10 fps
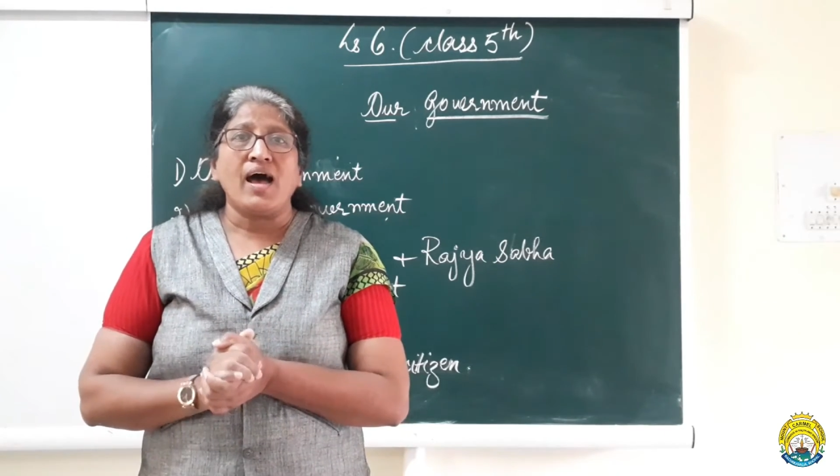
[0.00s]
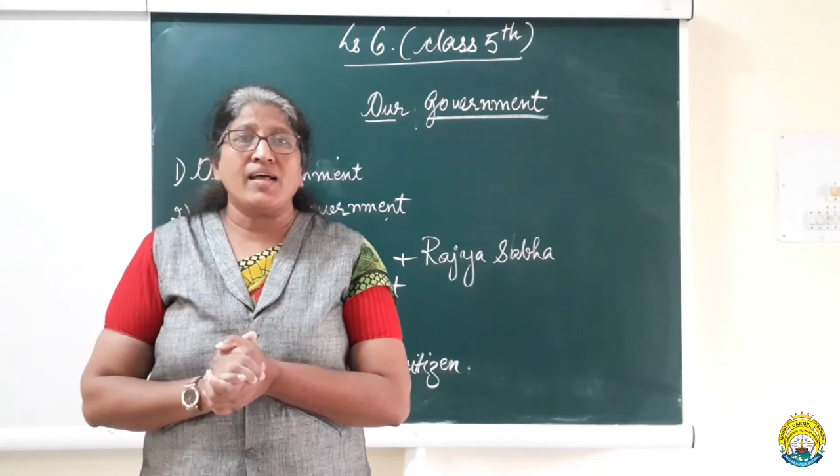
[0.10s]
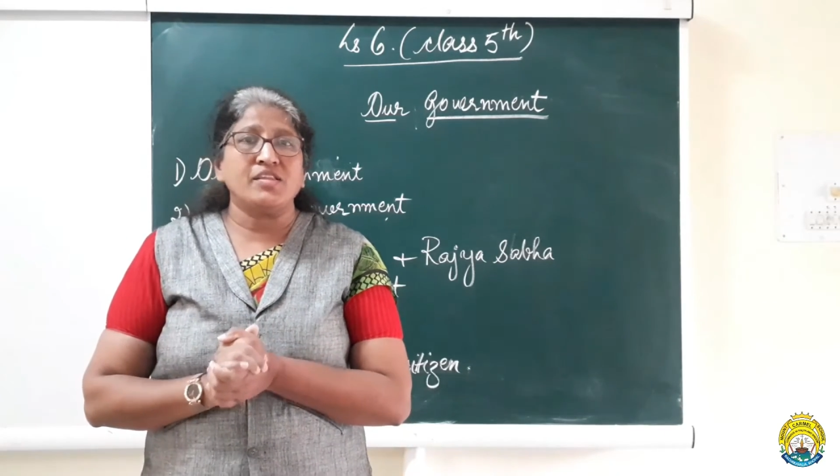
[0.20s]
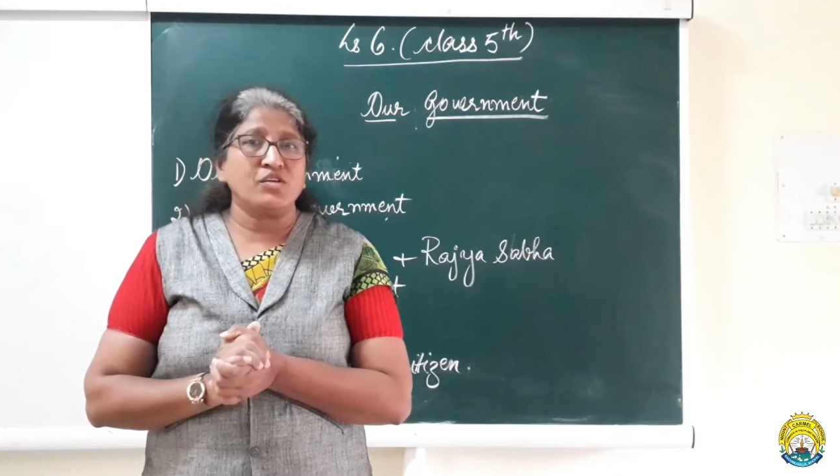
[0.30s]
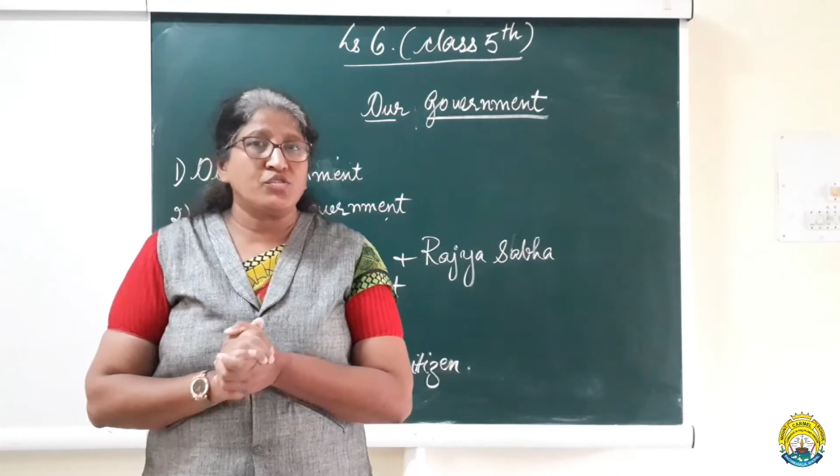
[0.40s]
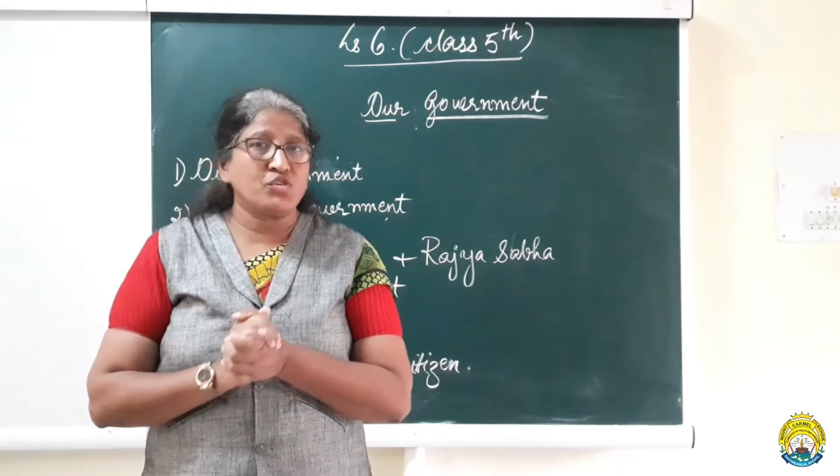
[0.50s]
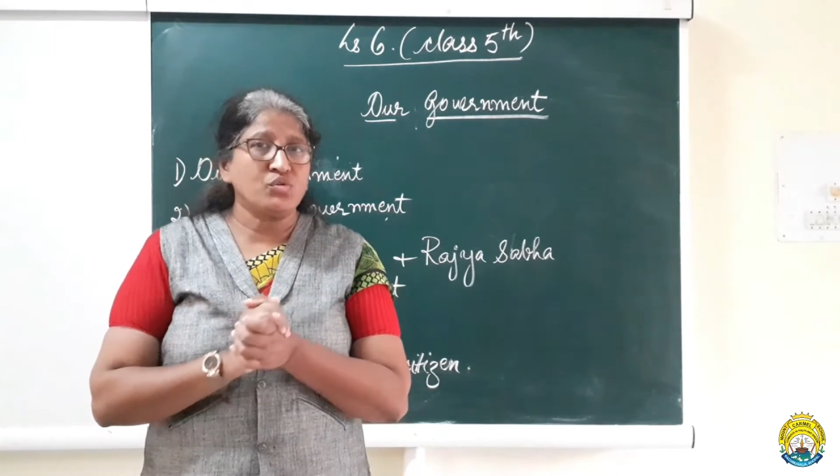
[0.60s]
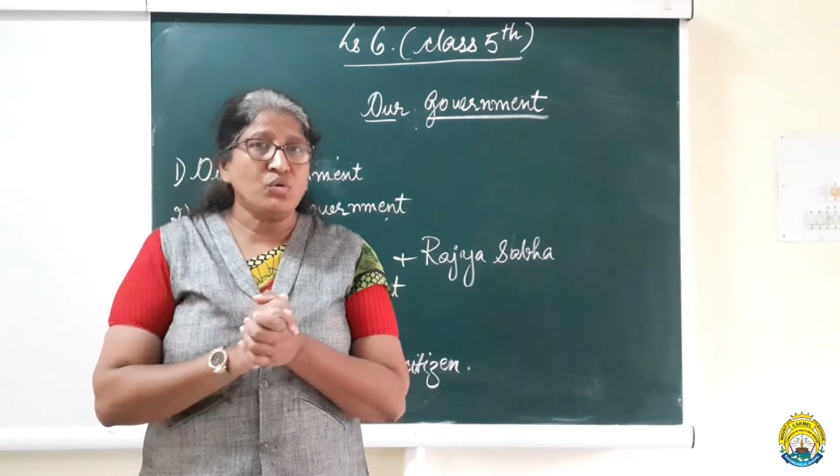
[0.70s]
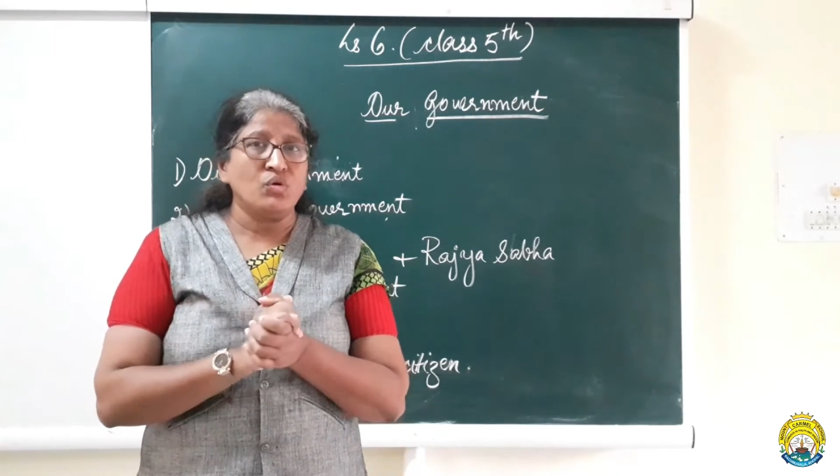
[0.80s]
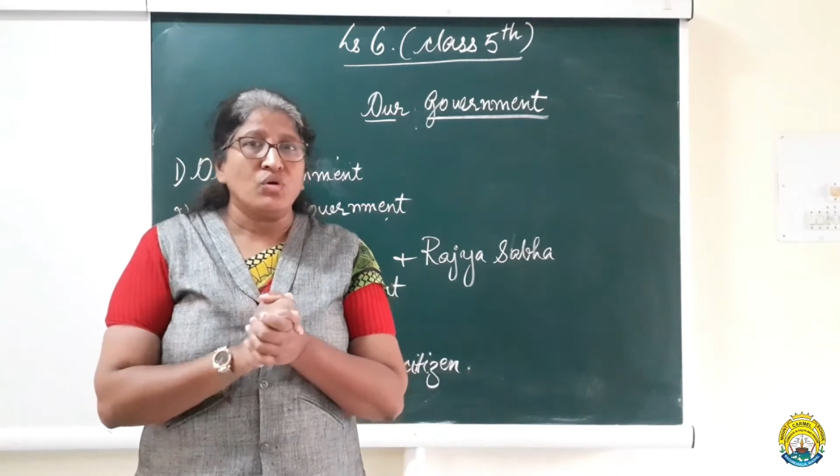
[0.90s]
and they used
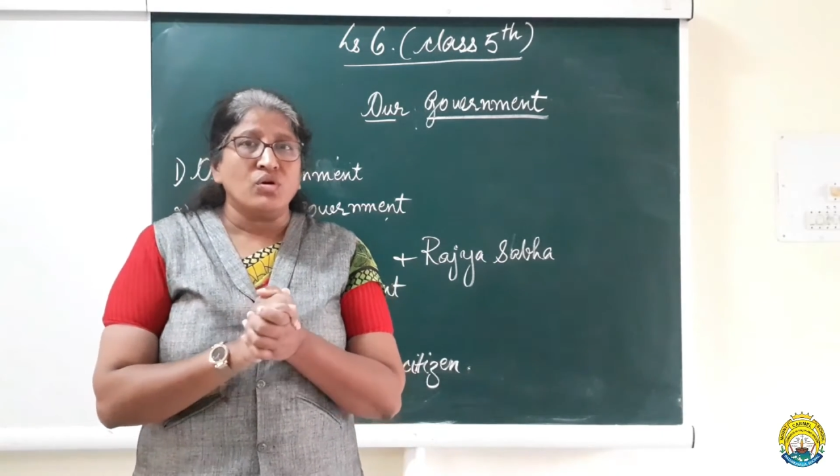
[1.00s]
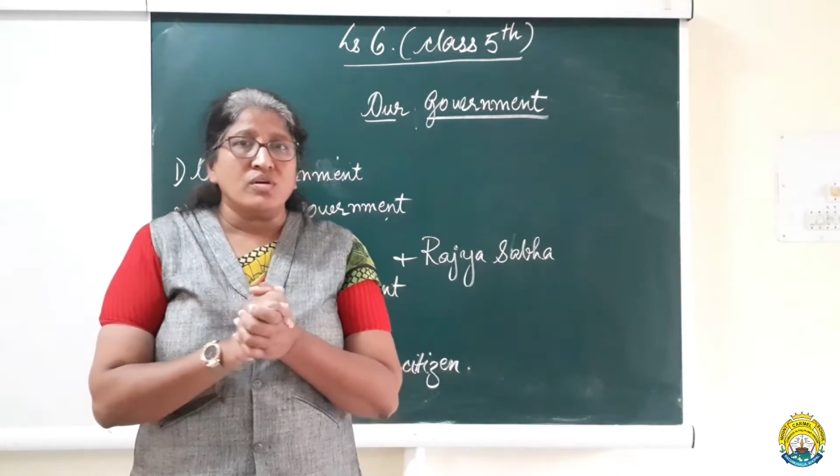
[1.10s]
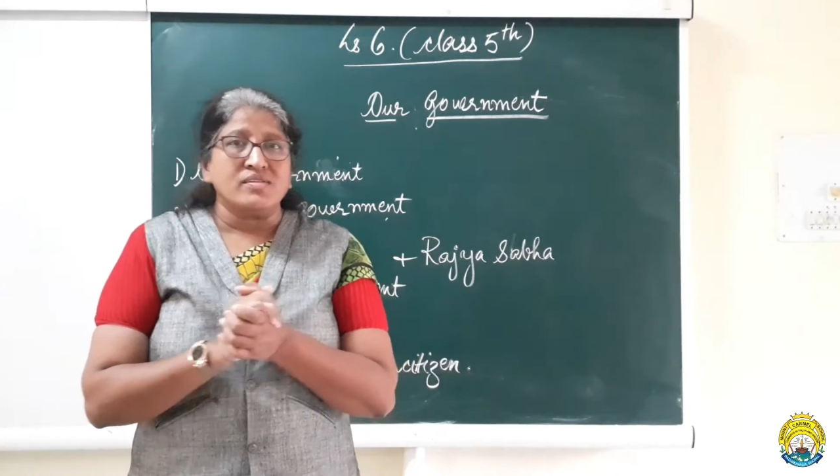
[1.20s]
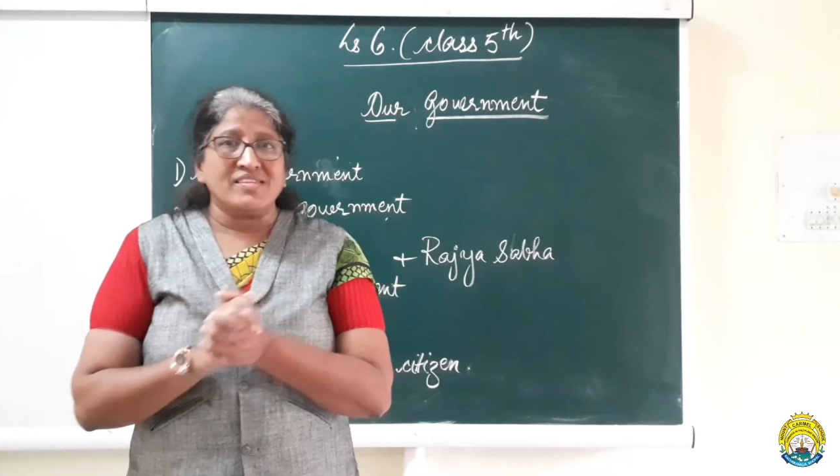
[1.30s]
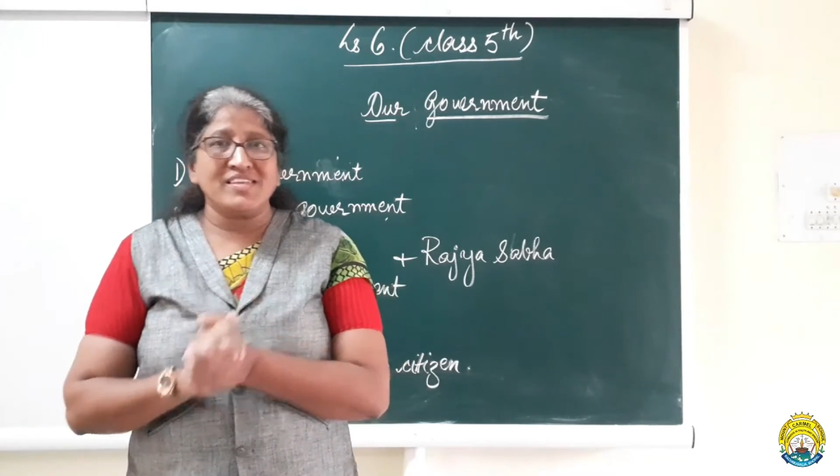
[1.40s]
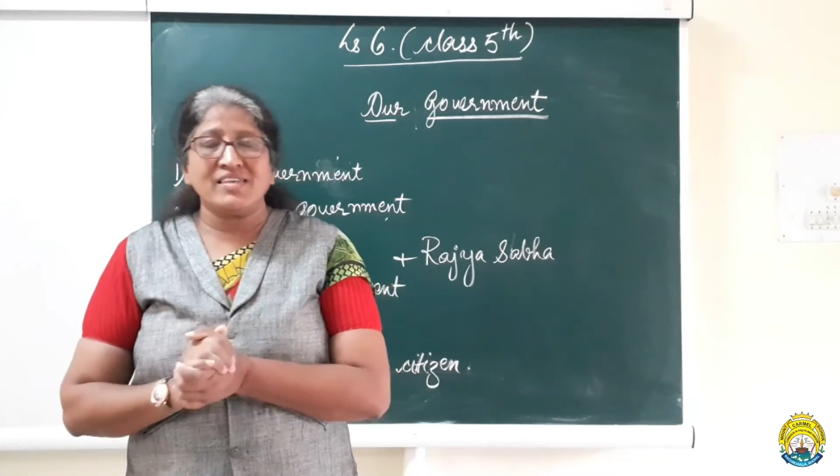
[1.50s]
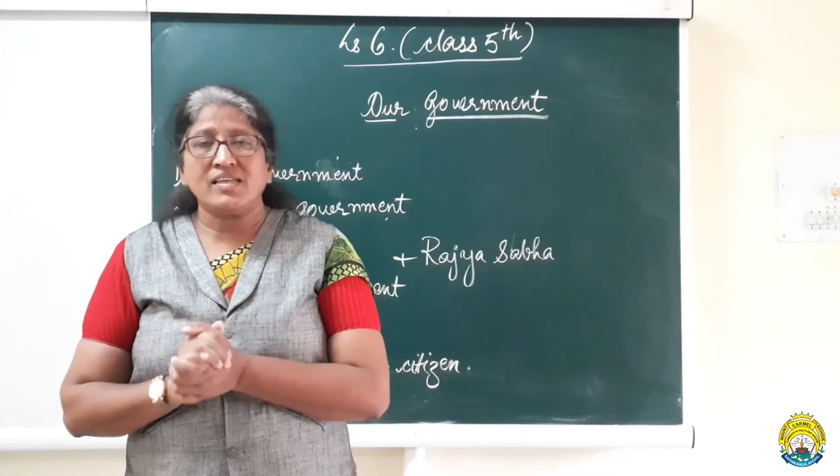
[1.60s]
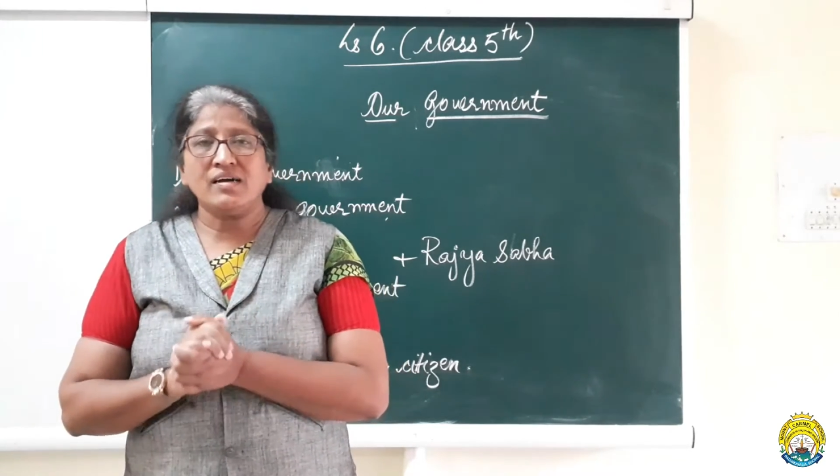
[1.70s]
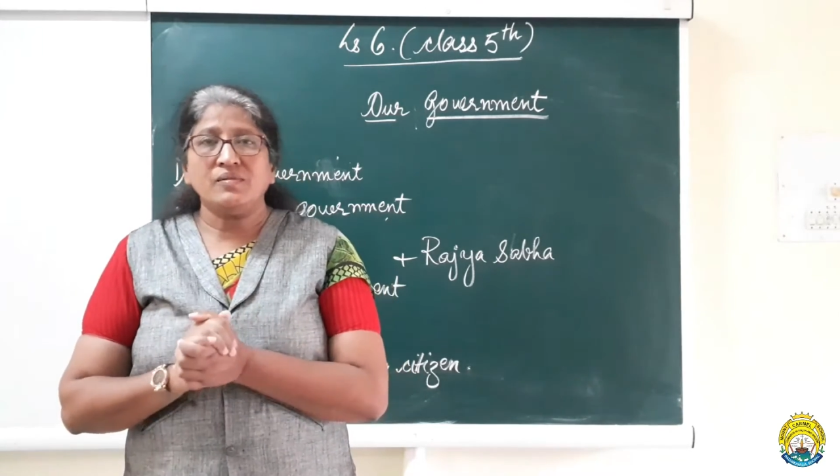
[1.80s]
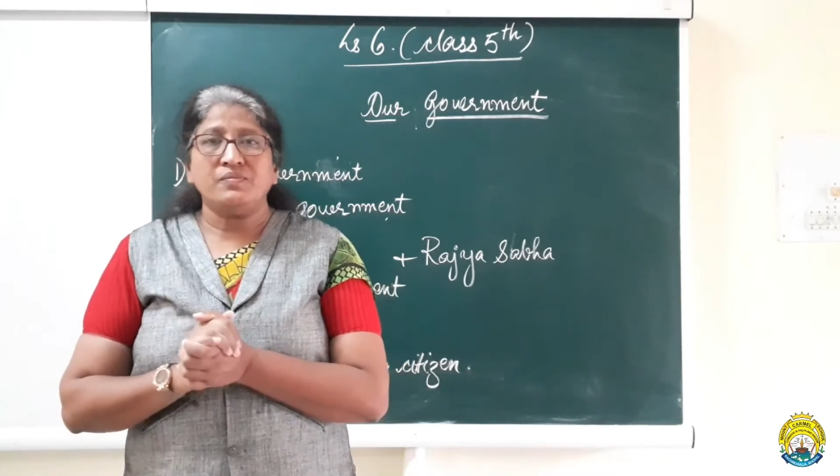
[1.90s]
to see the